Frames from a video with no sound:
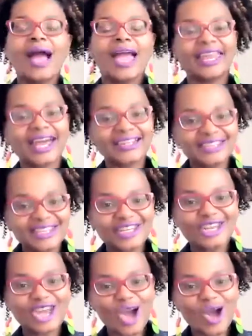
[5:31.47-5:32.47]
And I didn't
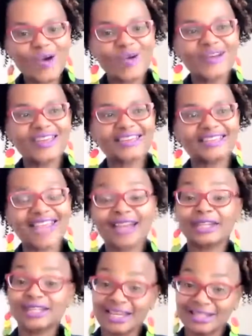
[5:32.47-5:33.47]
know
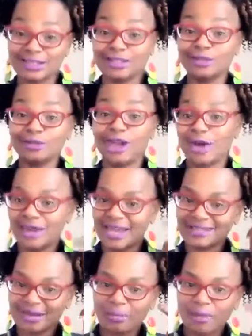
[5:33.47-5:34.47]
exactly, and I still don't,
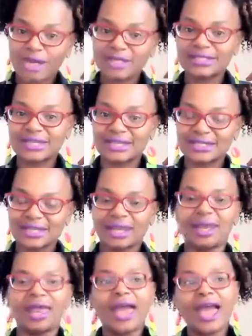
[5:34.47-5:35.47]
as I'm processing
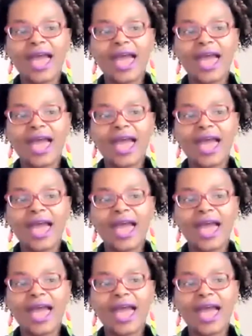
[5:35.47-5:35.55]
it,